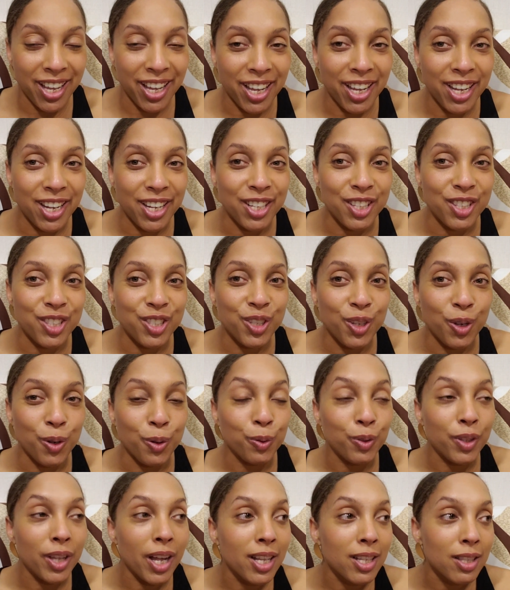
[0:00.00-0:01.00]
And
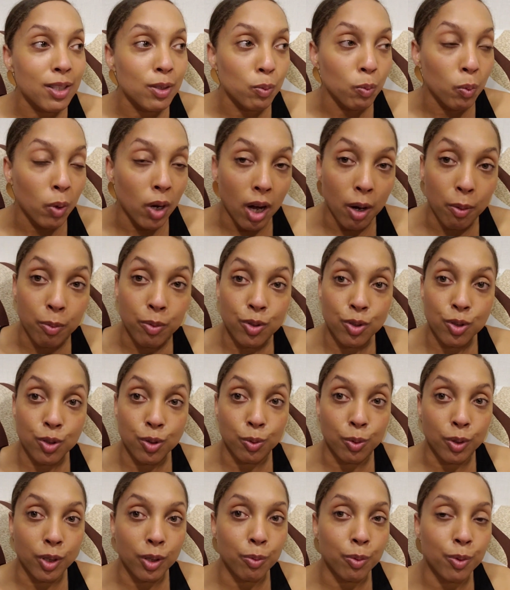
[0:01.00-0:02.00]
so that's what I was
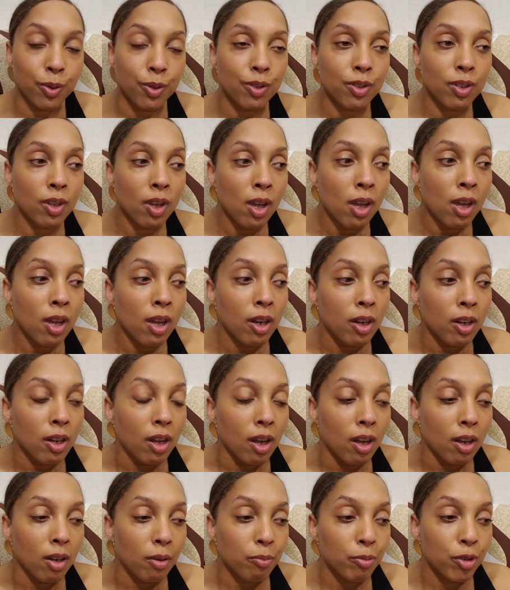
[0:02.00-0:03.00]
doing, was
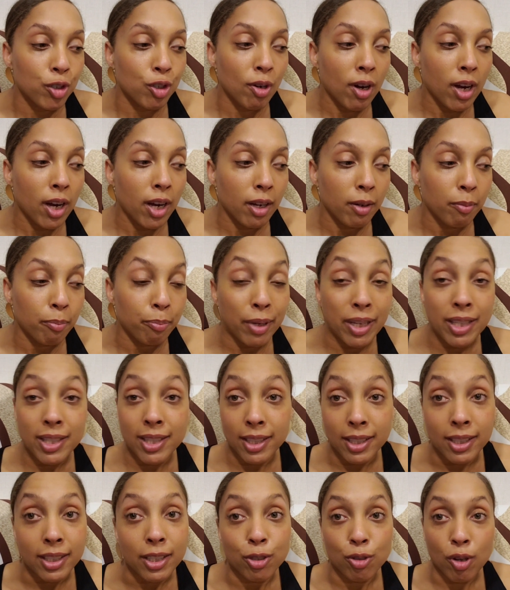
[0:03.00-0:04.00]

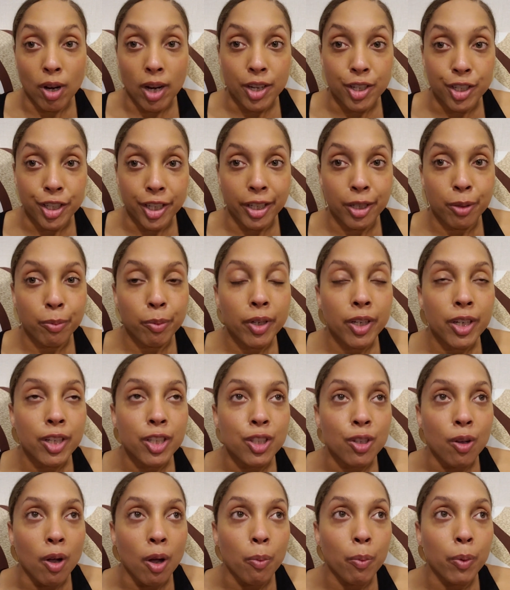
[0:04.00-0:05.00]
basically dry January.
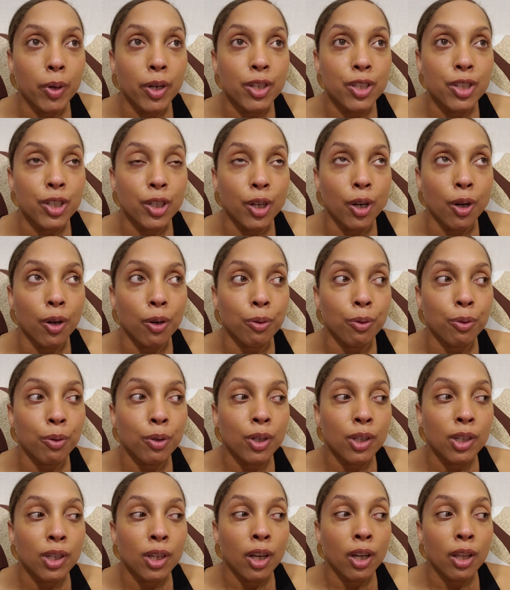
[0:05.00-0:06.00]
So I wanted to
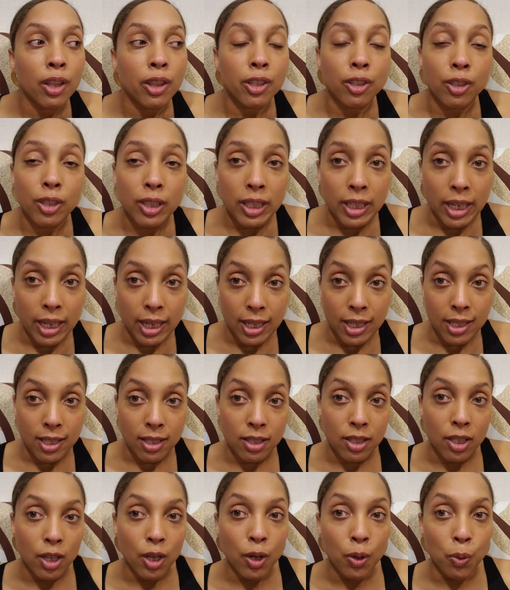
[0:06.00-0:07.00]
go 30
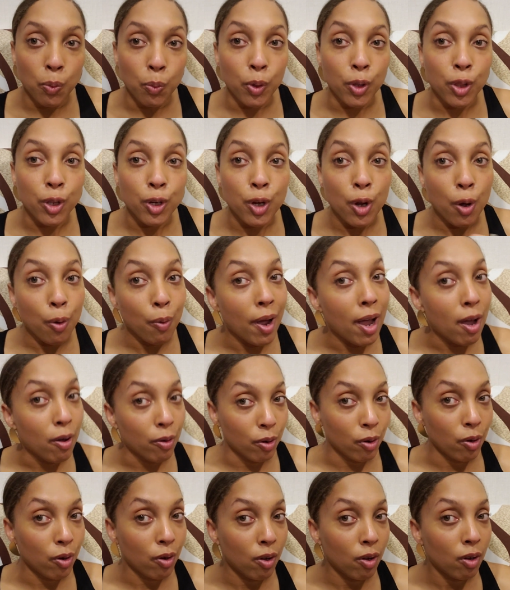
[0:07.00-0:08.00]
days with no
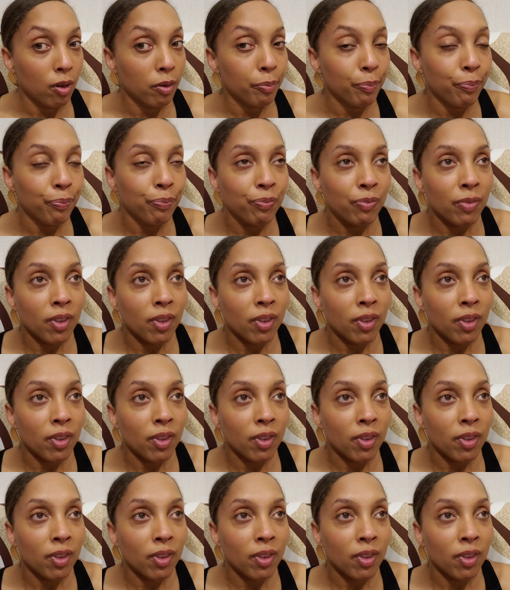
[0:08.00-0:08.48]
alcohol.